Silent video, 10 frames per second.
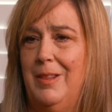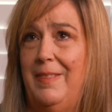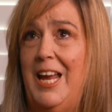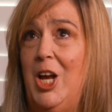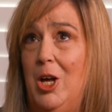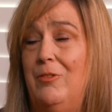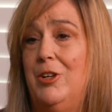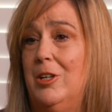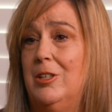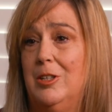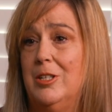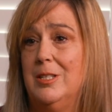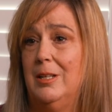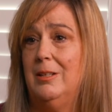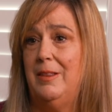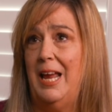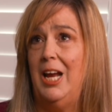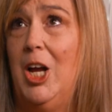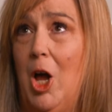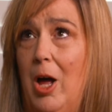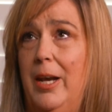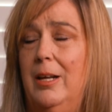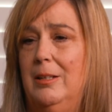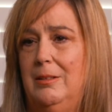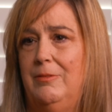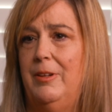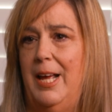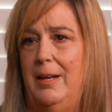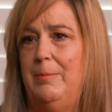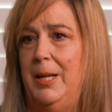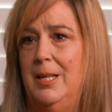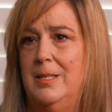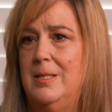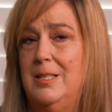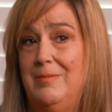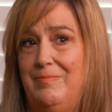Thank God for Dr. Carson. Thank God for that, because